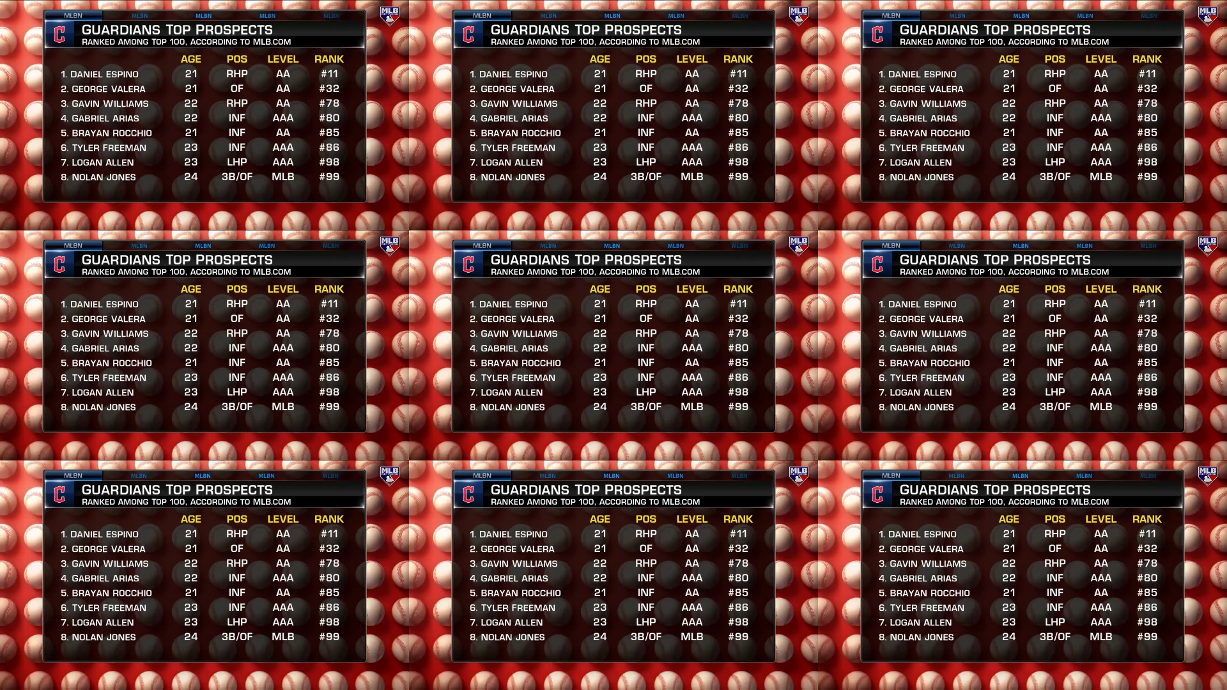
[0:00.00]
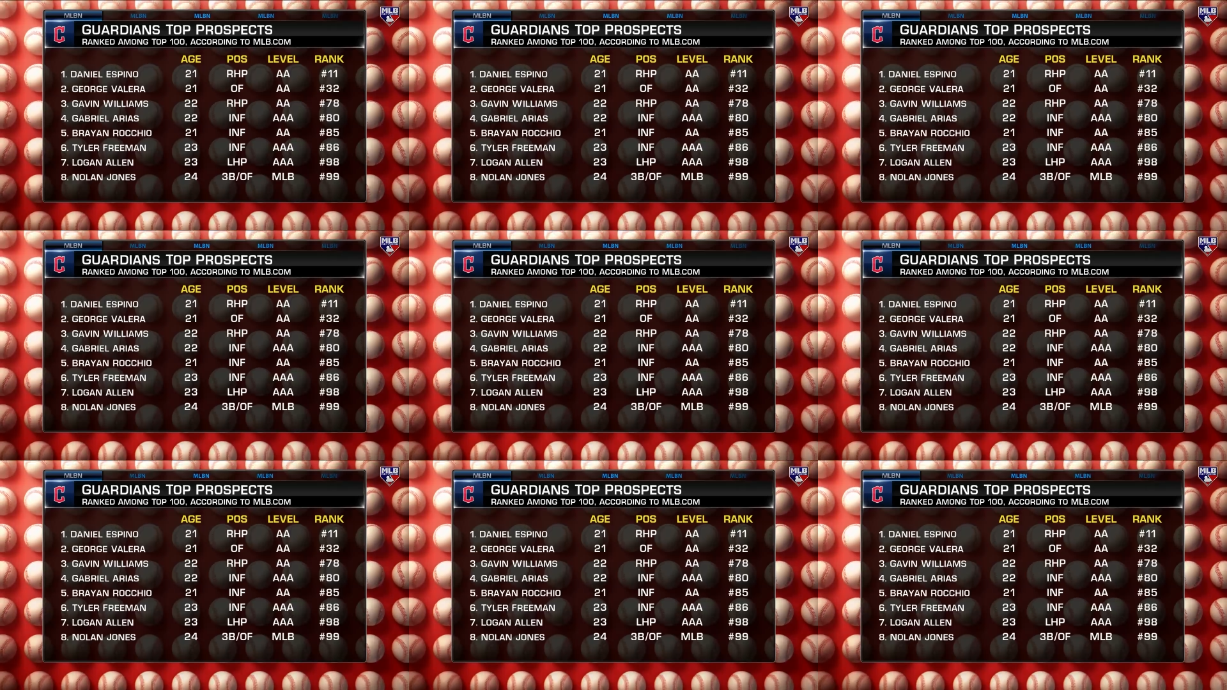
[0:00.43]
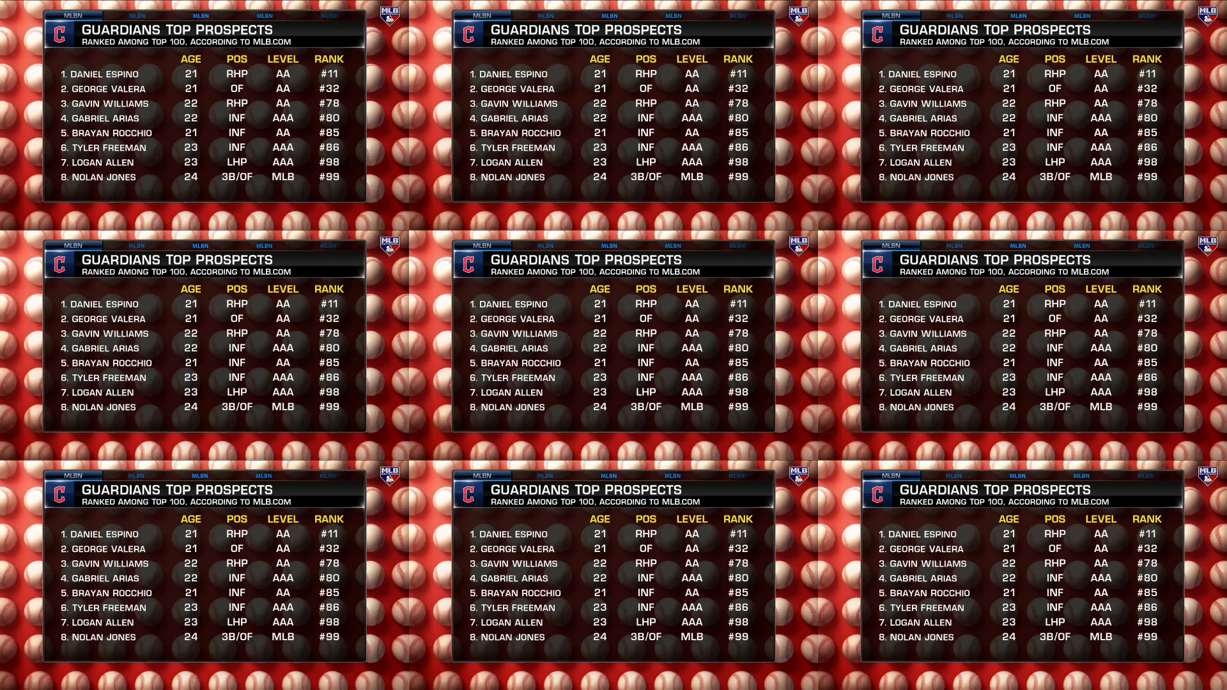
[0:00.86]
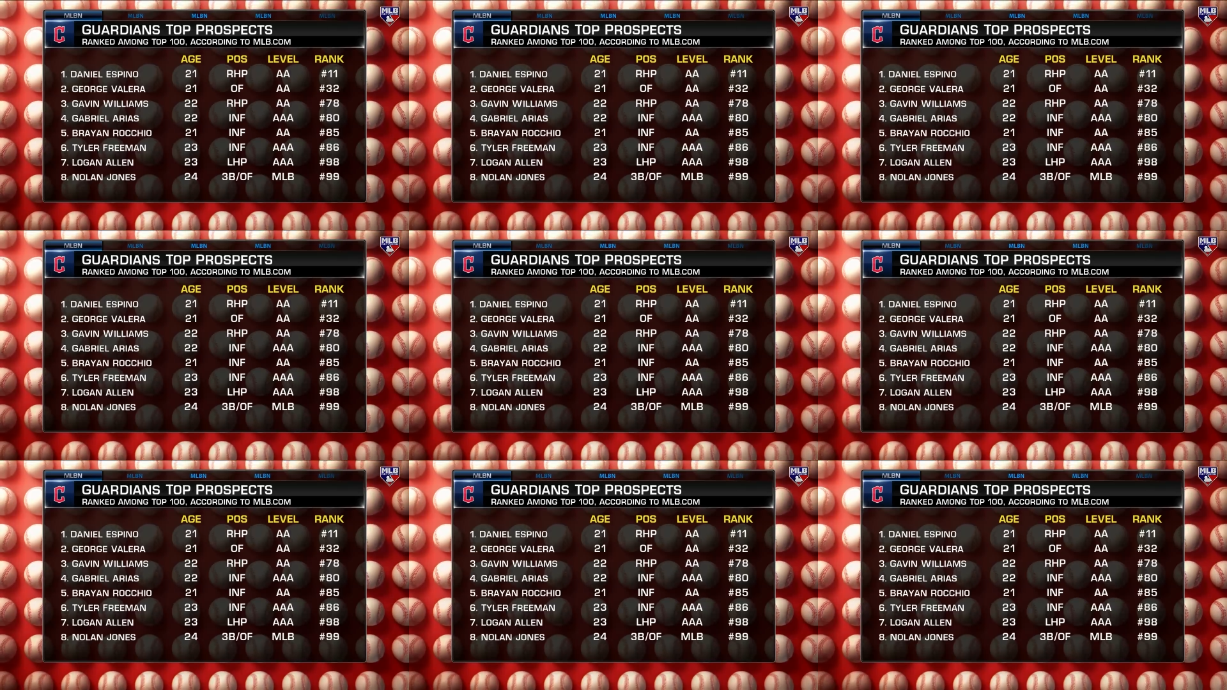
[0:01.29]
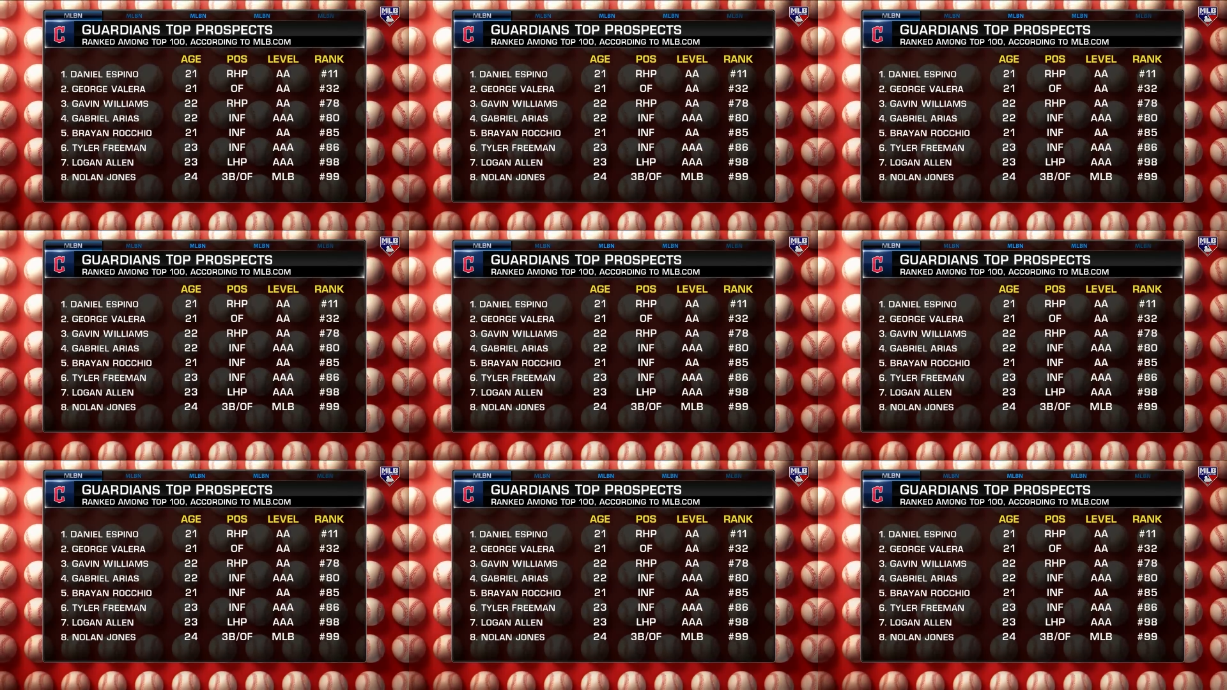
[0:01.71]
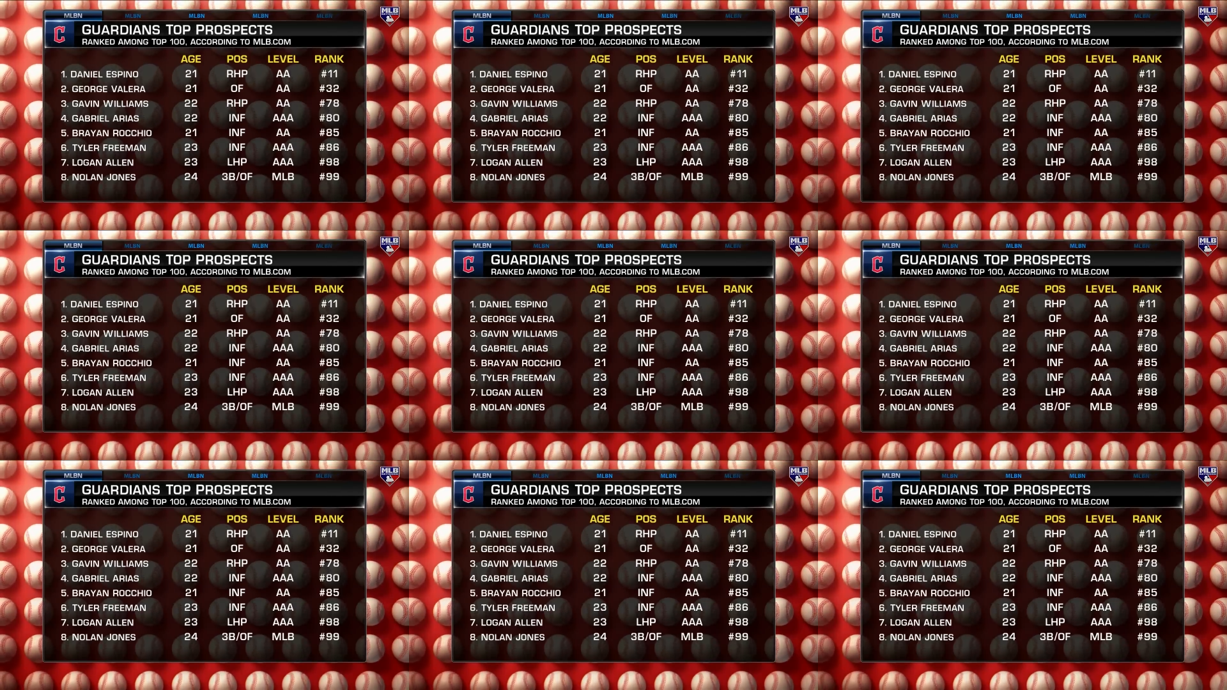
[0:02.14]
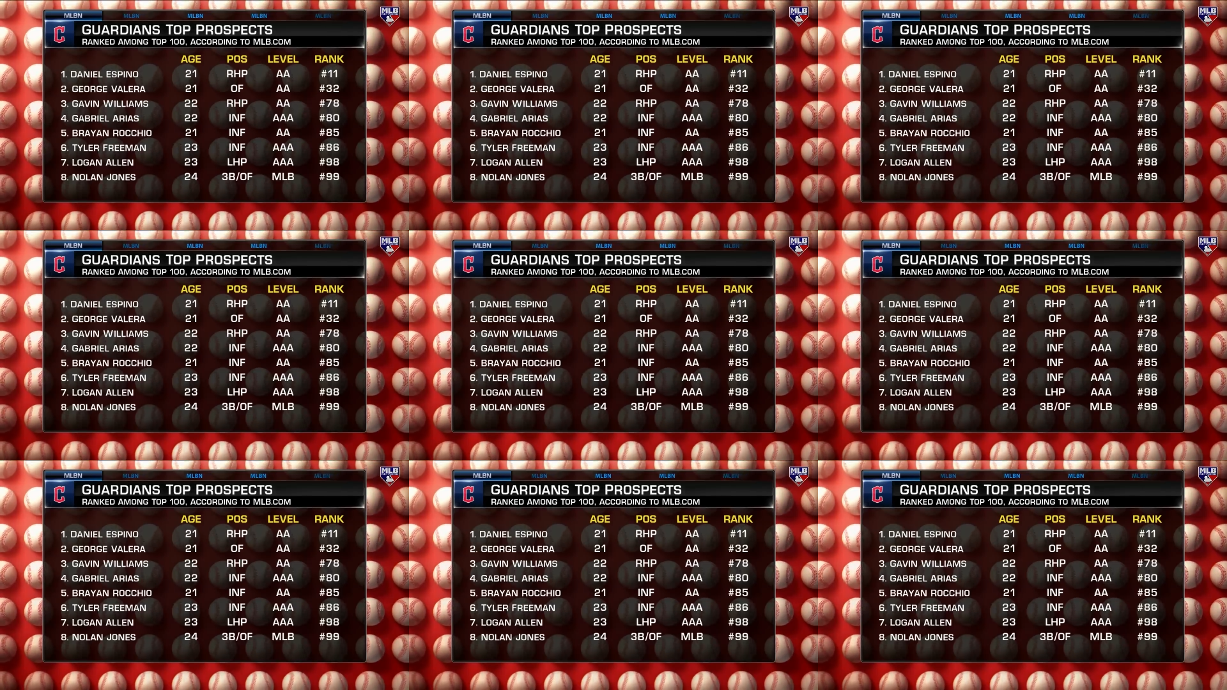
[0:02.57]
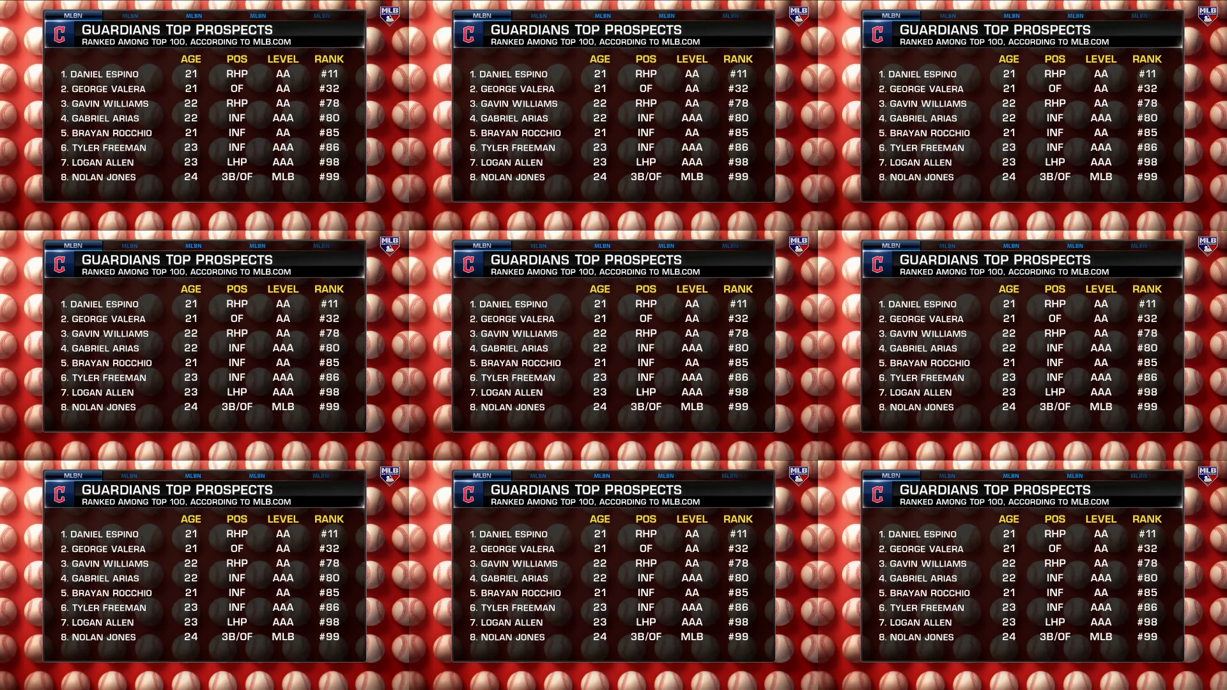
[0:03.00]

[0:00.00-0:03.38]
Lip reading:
(no speaker visible)